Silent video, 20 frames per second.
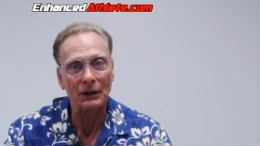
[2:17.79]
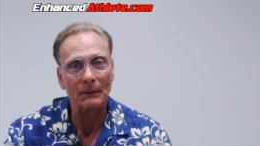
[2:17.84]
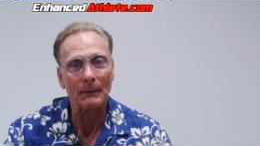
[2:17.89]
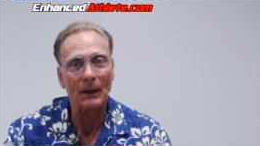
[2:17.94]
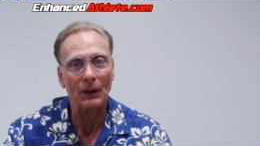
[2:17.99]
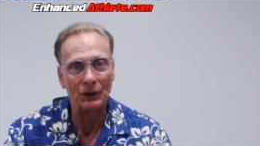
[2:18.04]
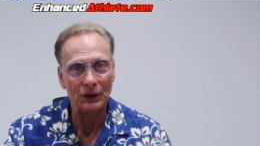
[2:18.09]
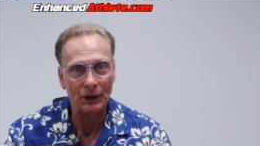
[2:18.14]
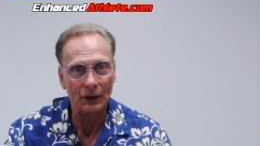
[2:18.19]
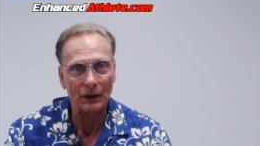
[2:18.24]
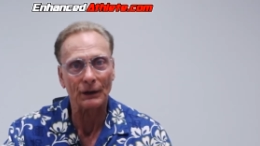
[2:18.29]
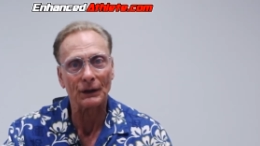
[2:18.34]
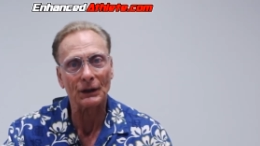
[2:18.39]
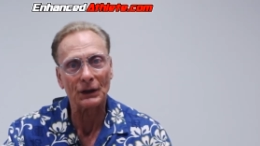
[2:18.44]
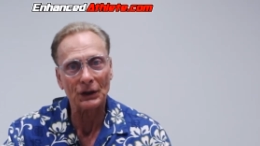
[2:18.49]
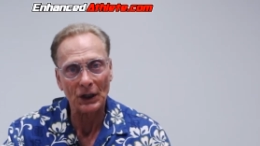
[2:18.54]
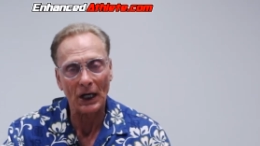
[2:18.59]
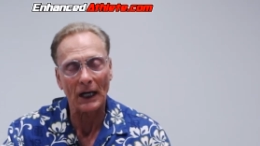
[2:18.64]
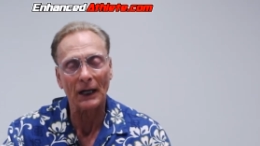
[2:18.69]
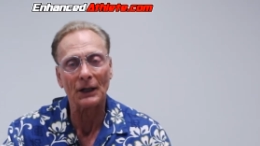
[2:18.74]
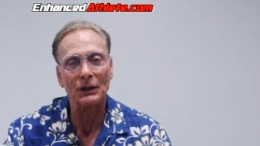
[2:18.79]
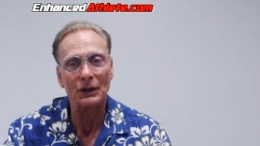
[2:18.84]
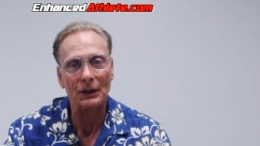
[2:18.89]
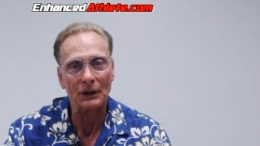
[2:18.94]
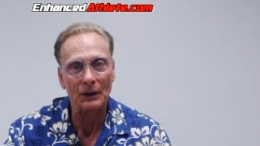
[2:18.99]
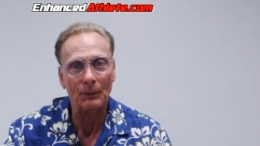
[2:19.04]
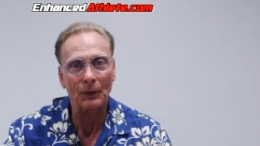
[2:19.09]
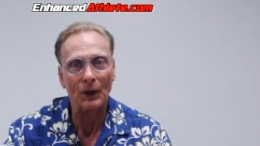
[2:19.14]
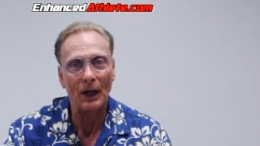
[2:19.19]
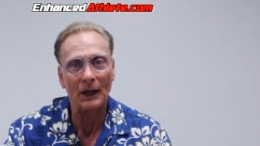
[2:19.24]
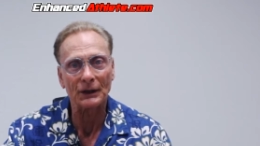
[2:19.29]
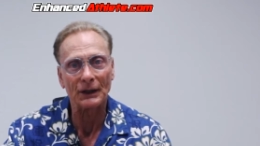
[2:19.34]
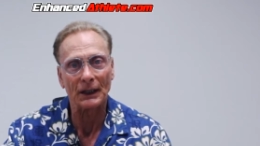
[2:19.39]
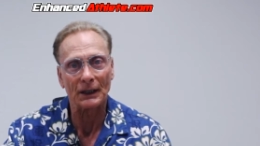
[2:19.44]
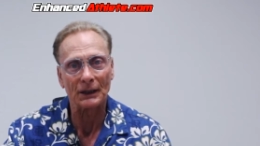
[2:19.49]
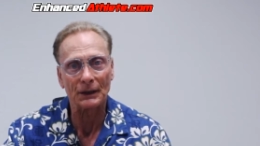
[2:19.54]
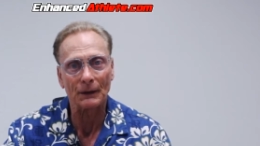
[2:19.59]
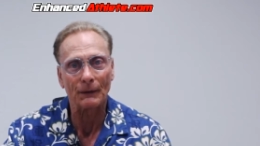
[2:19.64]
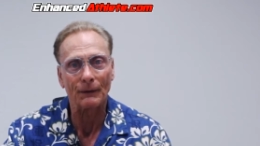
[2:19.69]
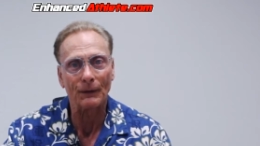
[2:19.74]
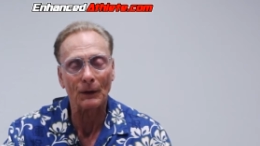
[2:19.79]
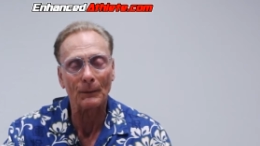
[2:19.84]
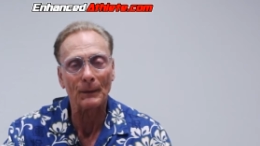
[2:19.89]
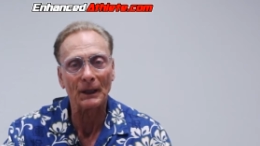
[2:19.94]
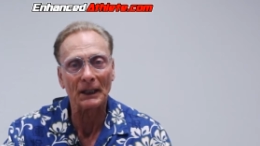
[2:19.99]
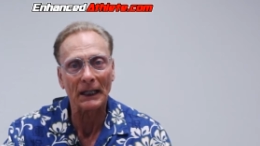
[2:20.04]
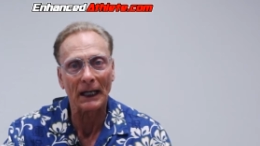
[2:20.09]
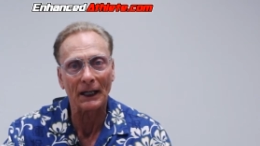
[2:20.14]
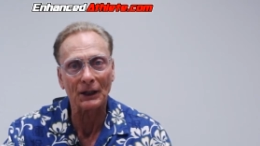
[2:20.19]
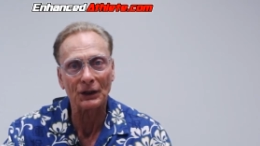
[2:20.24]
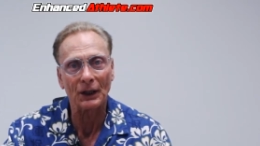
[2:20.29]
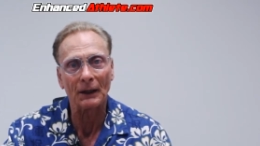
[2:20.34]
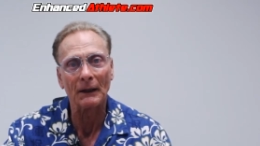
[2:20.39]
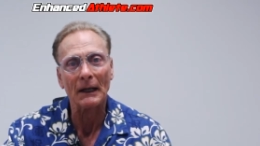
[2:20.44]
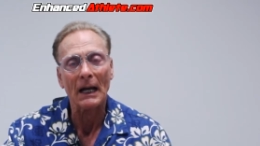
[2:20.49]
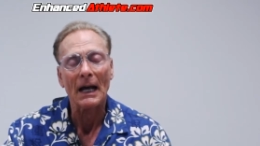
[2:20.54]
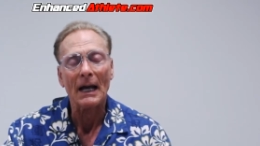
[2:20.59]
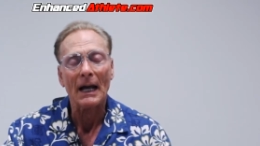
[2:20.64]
the milk sugar is changed in the process of fermentation,